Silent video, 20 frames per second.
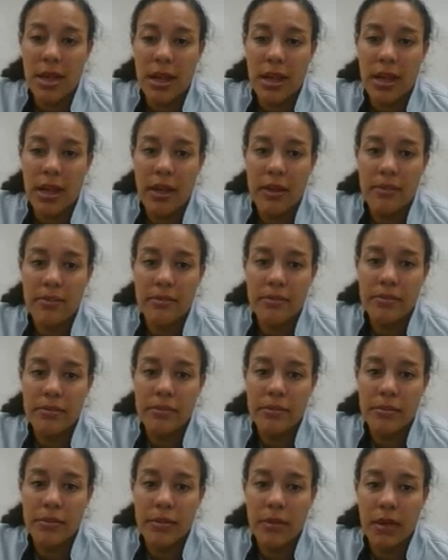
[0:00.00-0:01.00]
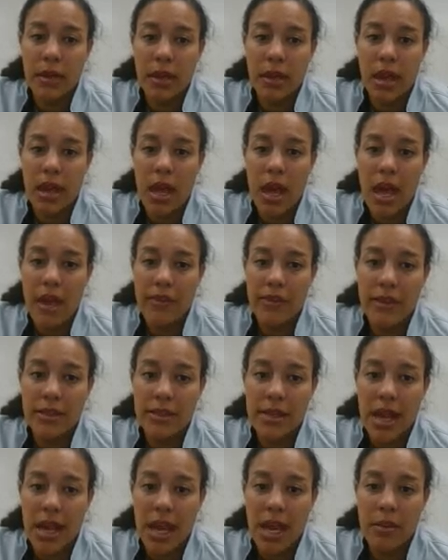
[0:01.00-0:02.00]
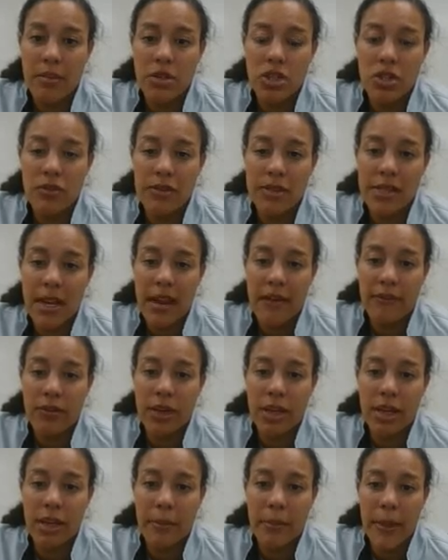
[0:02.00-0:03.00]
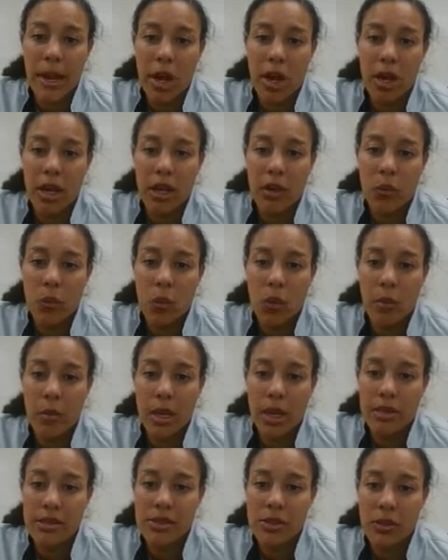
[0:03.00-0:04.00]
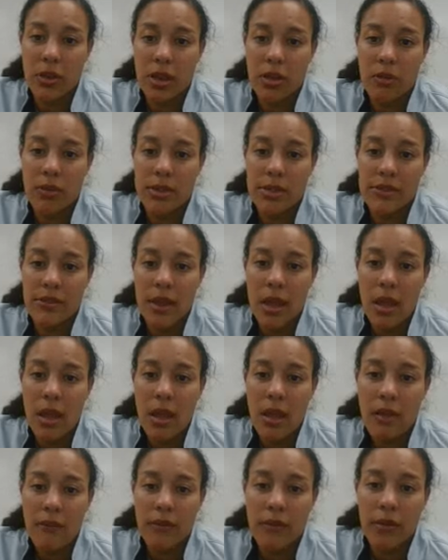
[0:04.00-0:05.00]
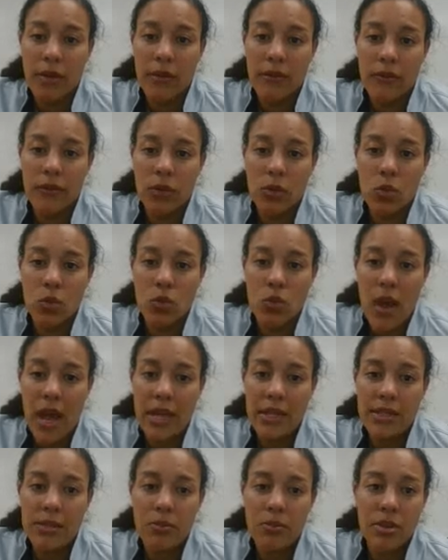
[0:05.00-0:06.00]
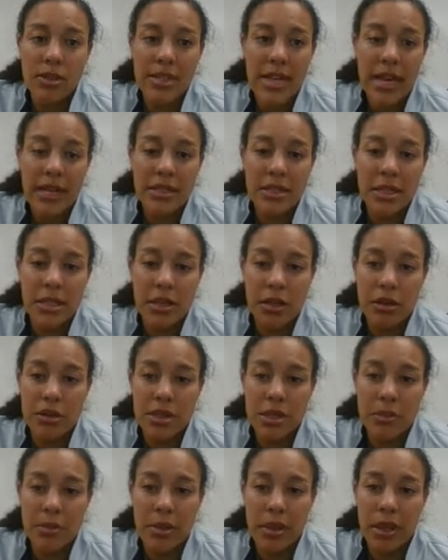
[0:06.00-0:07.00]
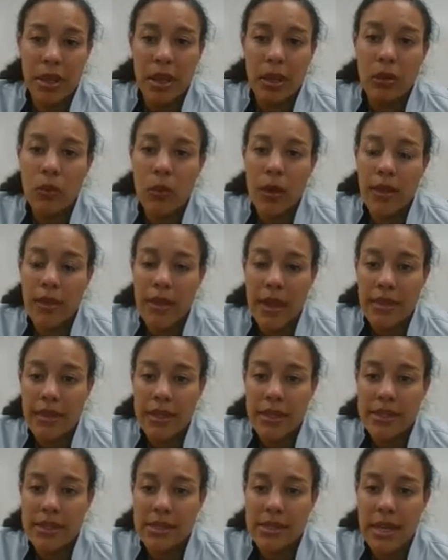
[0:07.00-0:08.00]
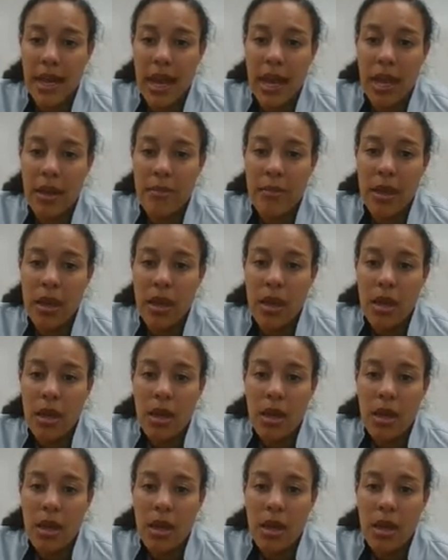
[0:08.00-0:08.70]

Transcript: At the time, she was an African American woman, so there was very few rights protecting her to begin with at this time.